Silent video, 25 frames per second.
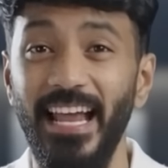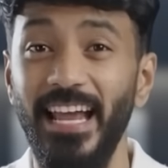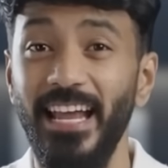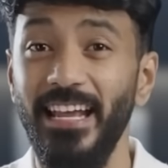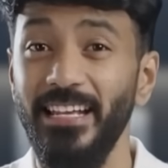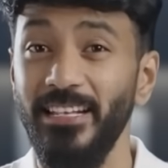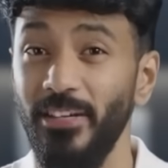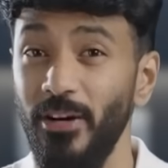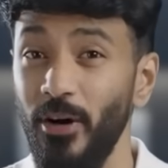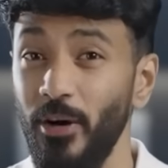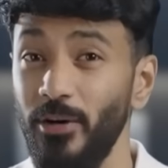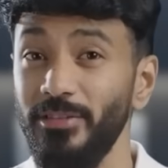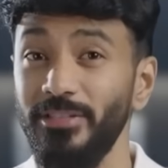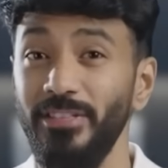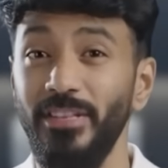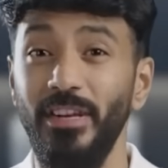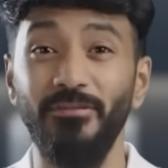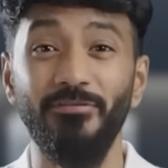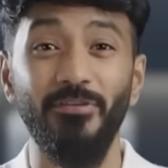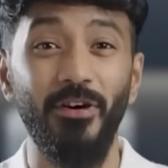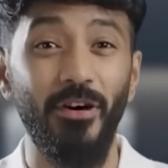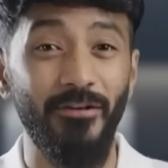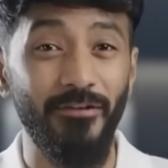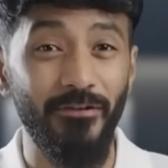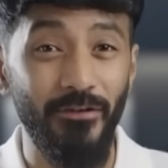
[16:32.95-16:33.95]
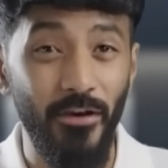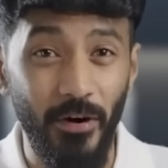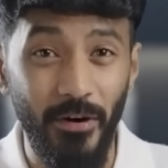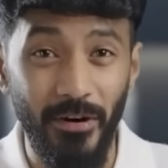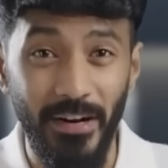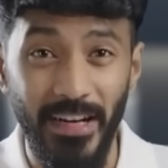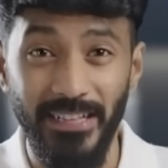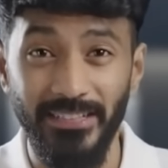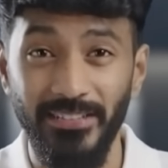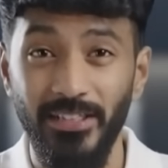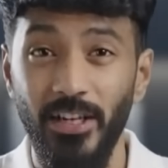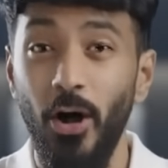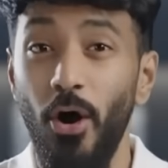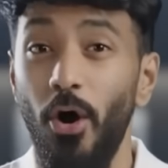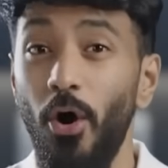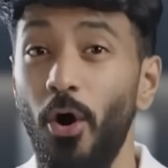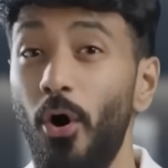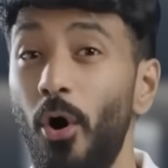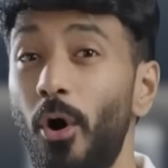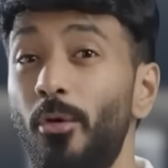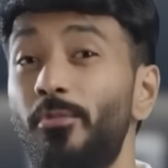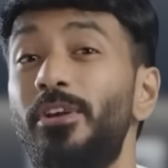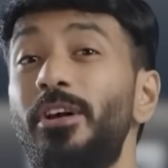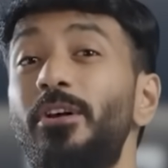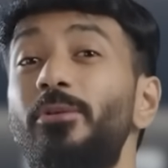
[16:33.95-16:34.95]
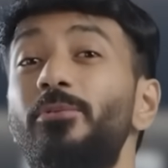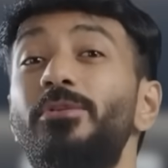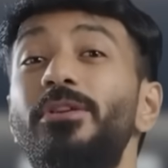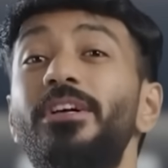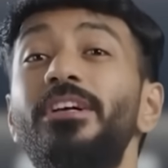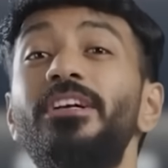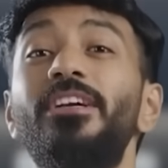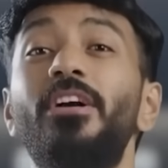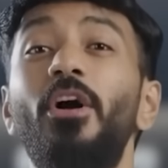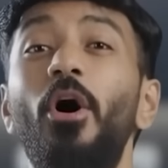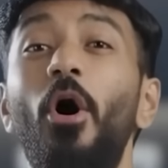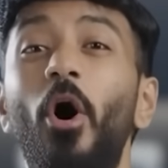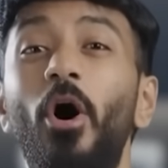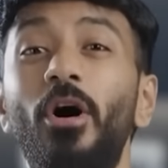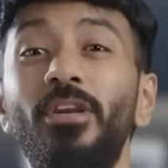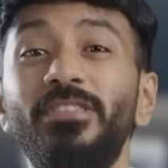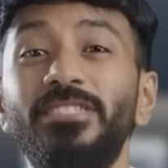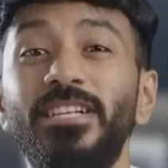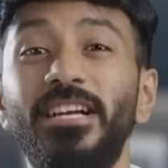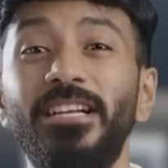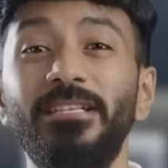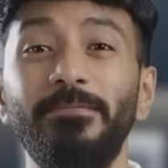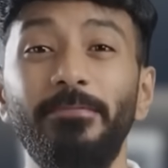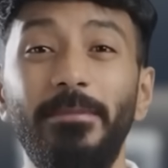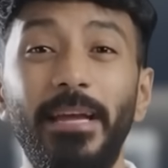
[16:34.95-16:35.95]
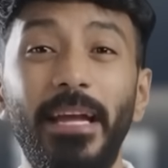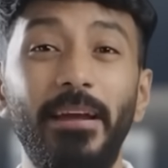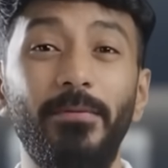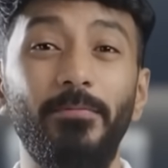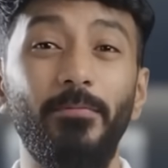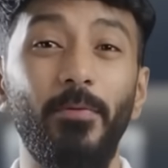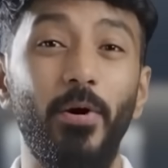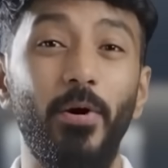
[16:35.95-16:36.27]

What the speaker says: It knows if you're focused, overloaded, or just plain